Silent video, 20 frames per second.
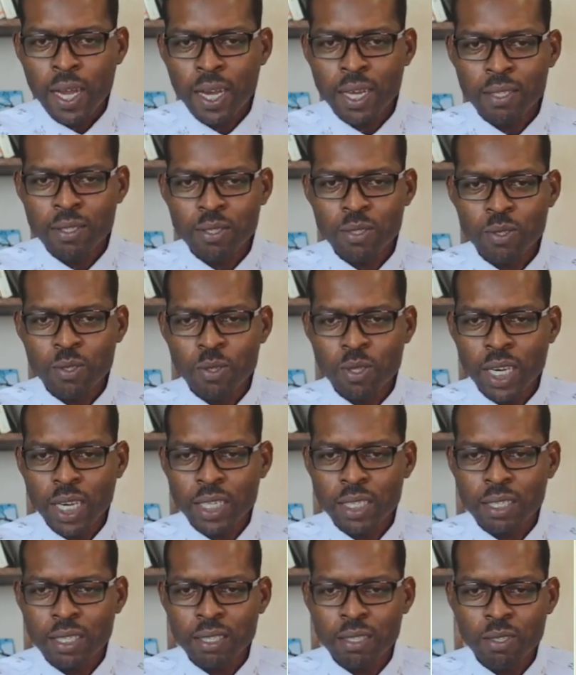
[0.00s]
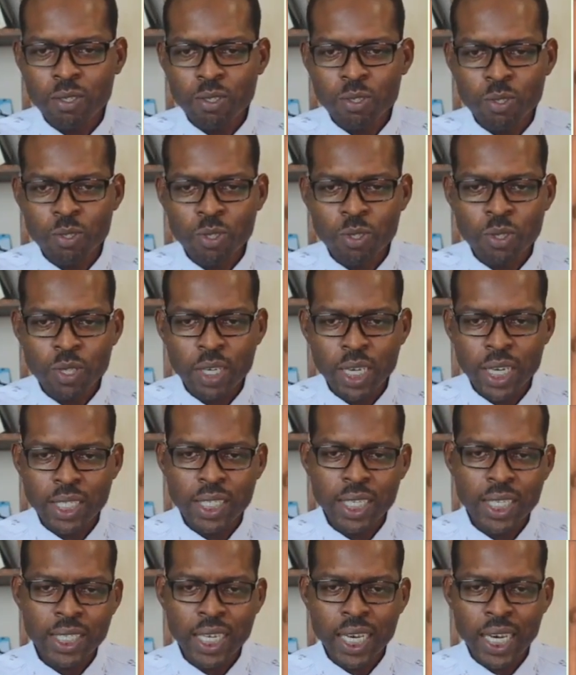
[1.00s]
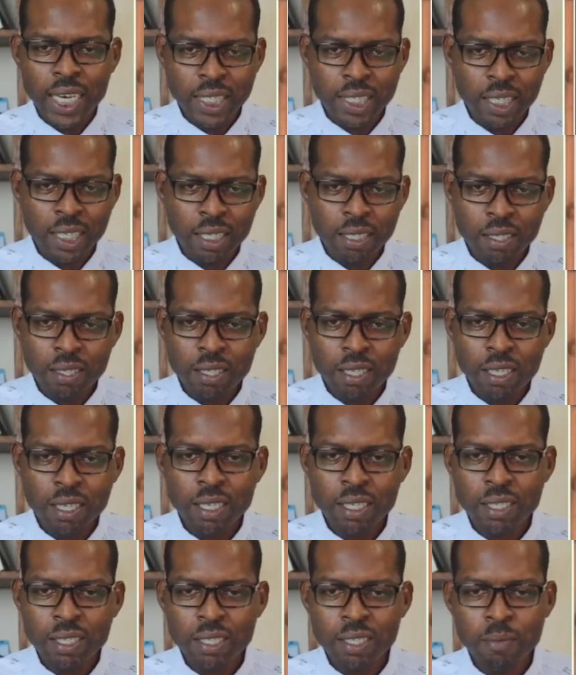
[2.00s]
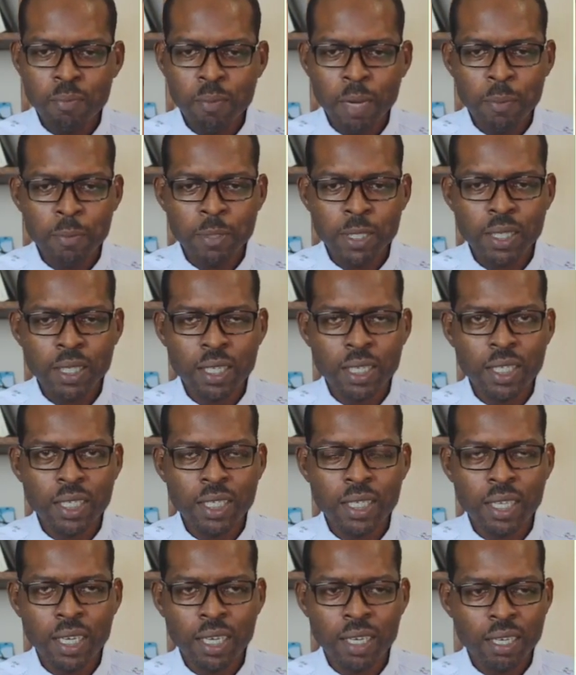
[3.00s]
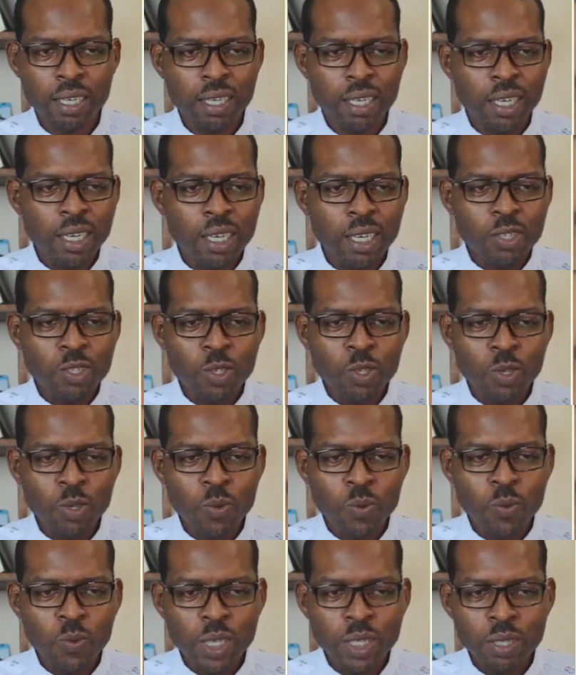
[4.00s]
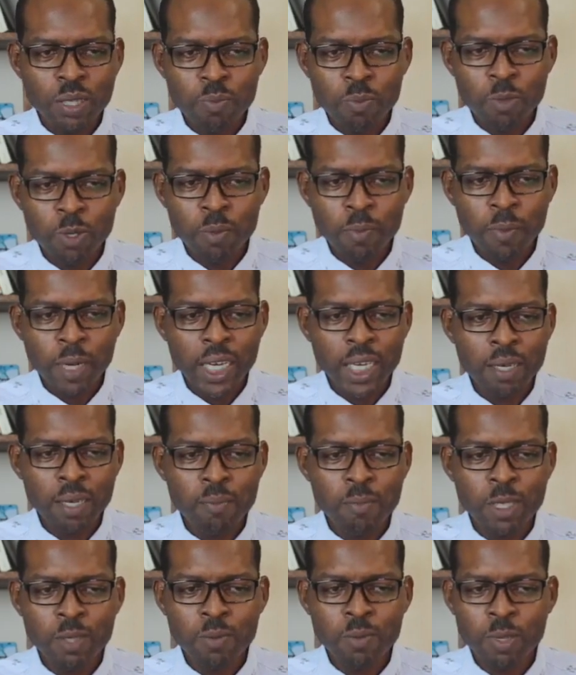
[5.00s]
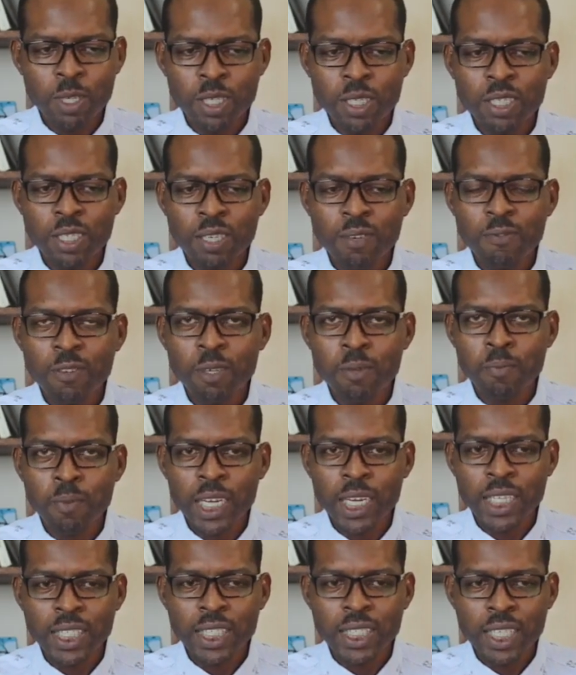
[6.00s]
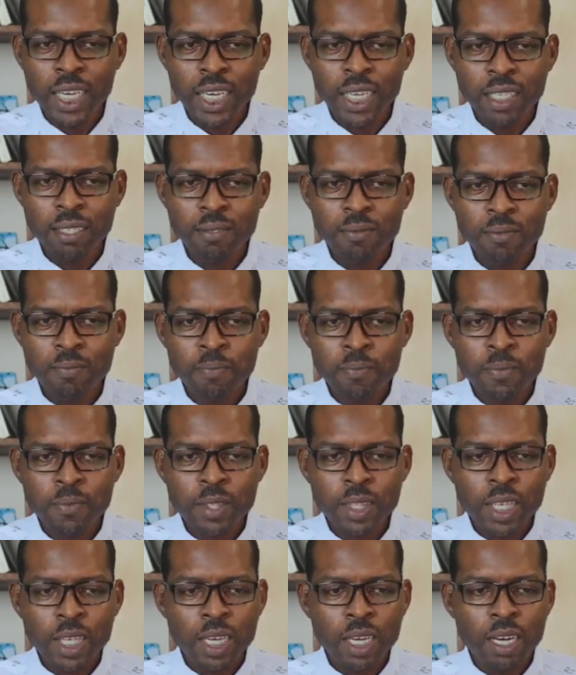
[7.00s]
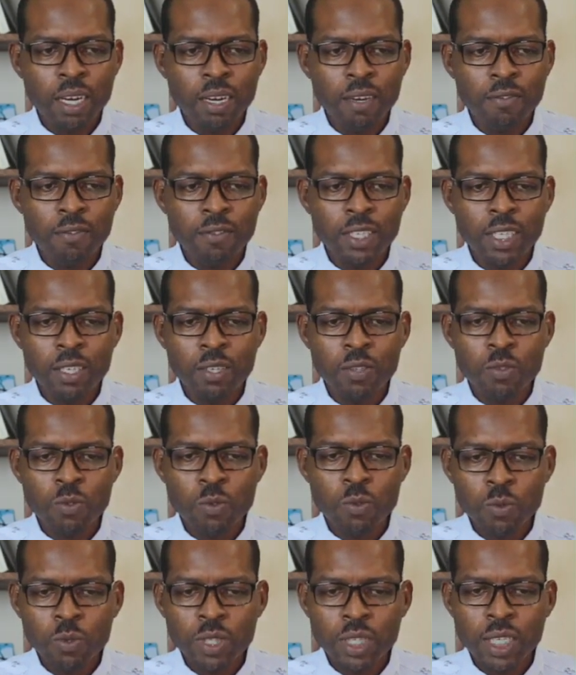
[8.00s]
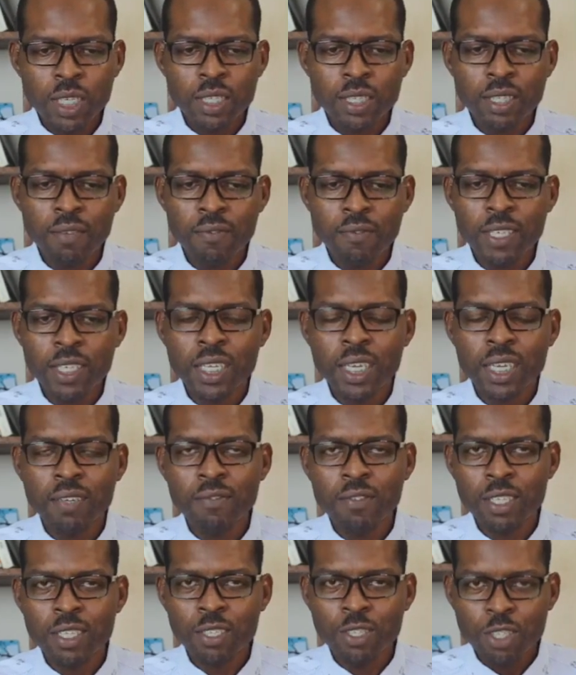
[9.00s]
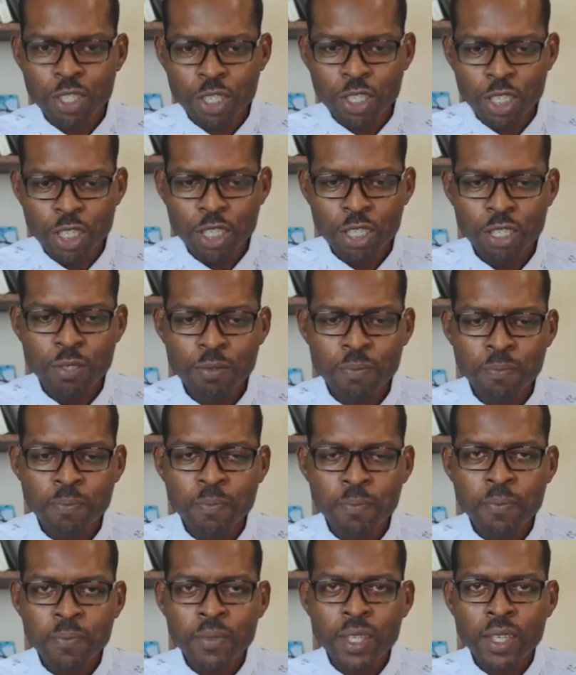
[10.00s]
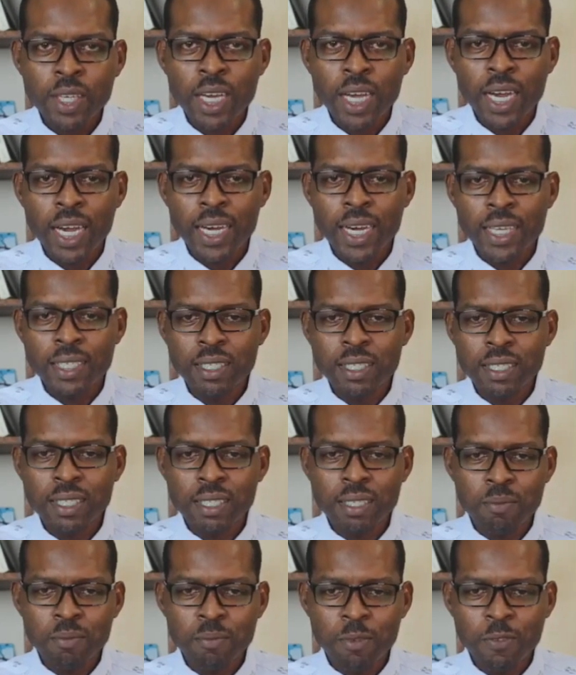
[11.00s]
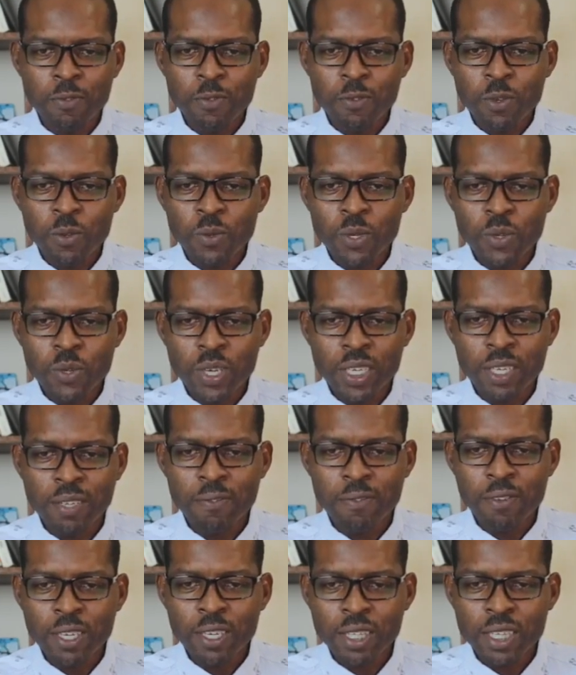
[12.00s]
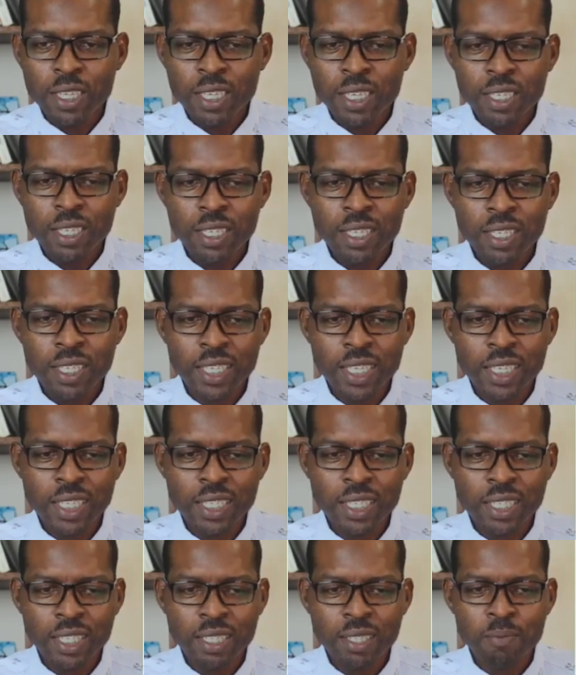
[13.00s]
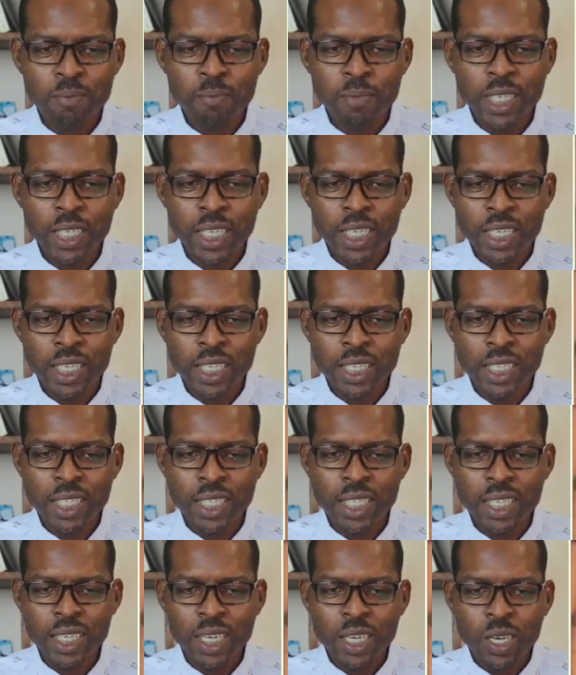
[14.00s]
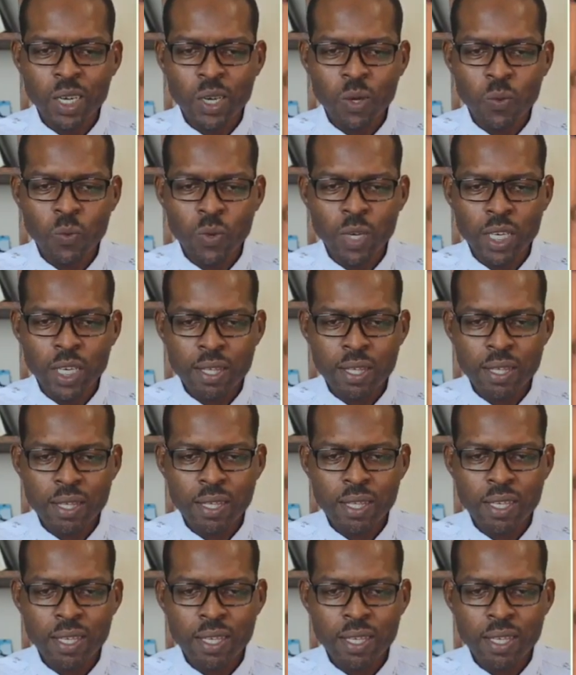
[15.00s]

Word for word: and so that you know you can get access to the Bible studies here. So once more, my name is Brother Shefflon Valentine of the Thusia Seventh-day Adventist Church. And before we go any further, let us begin with